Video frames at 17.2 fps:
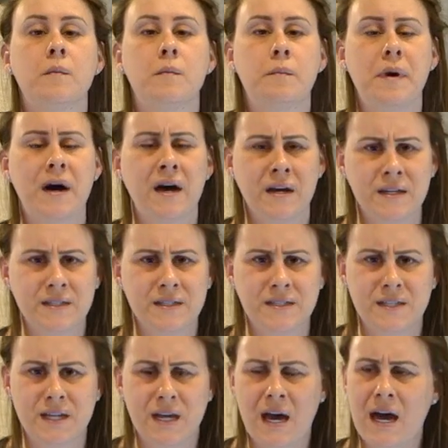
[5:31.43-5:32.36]

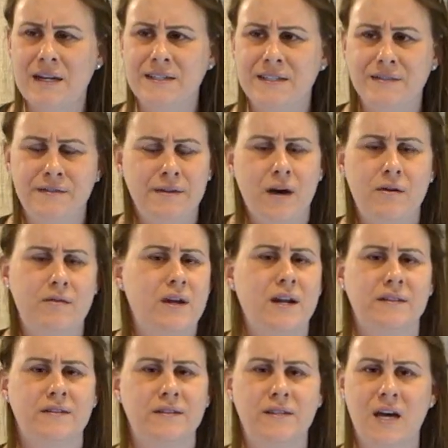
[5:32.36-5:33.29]
But I didn't know that
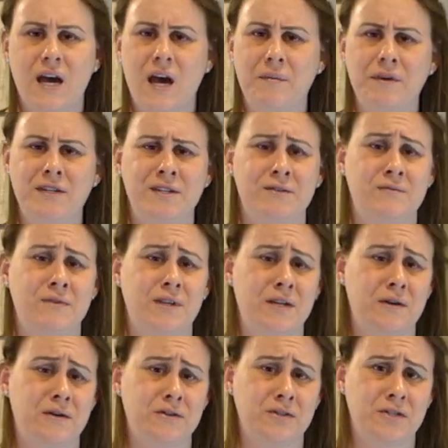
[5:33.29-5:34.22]
at the time. I didn't
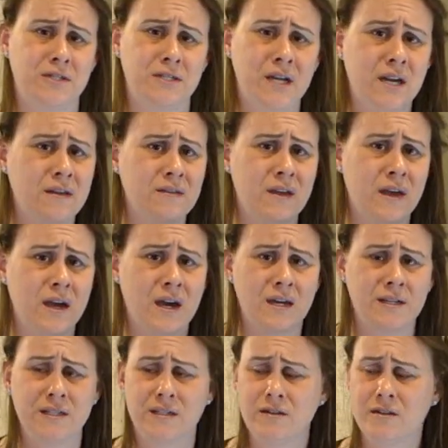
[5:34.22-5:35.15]
really understand
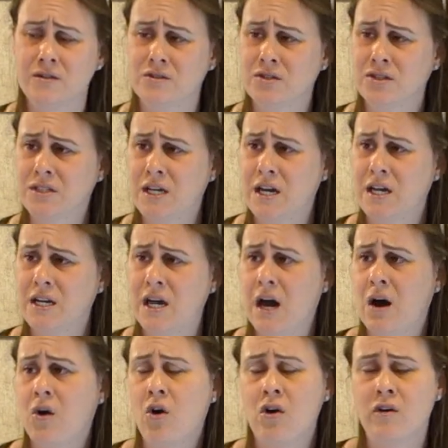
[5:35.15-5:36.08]
that. I didn't understand
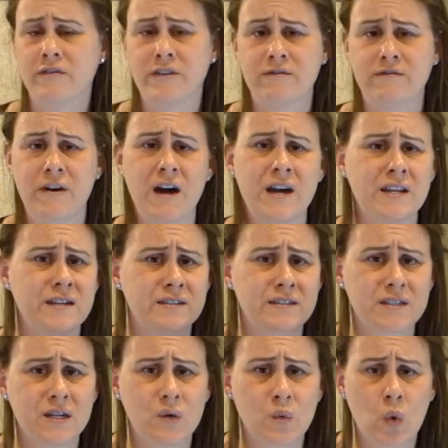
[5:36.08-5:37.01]
how RV
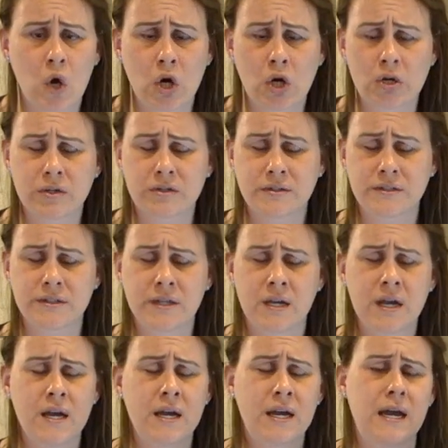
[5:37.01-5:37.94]
financing works,
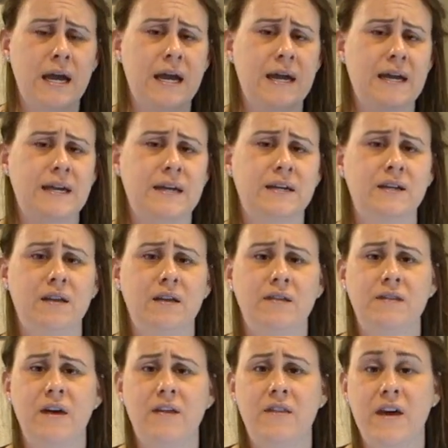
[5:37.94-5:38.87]
and
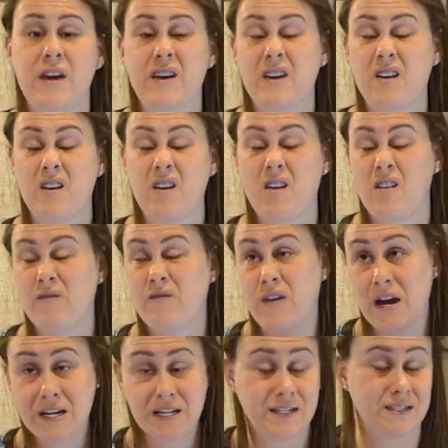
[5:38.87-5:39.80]
that they
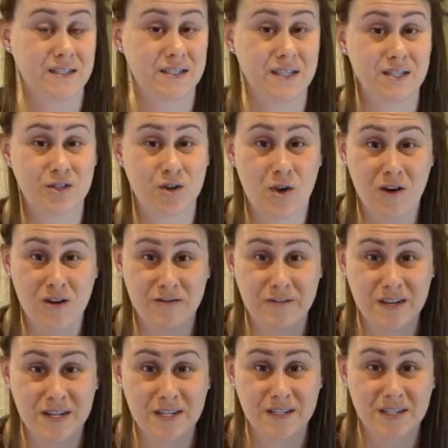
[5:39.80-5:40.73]
finance these
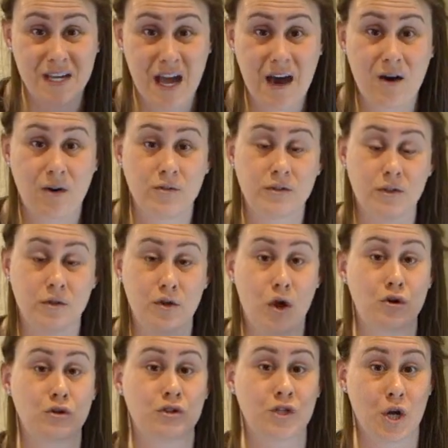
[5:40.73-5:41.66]
RVs out
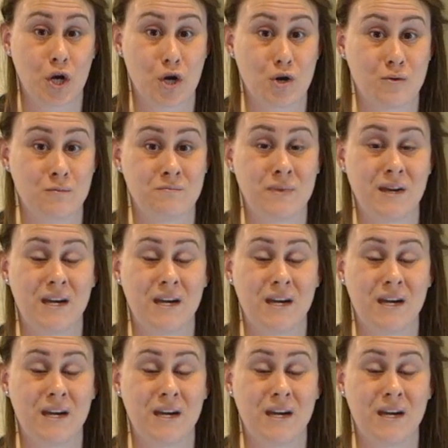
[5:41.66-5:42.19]
long term.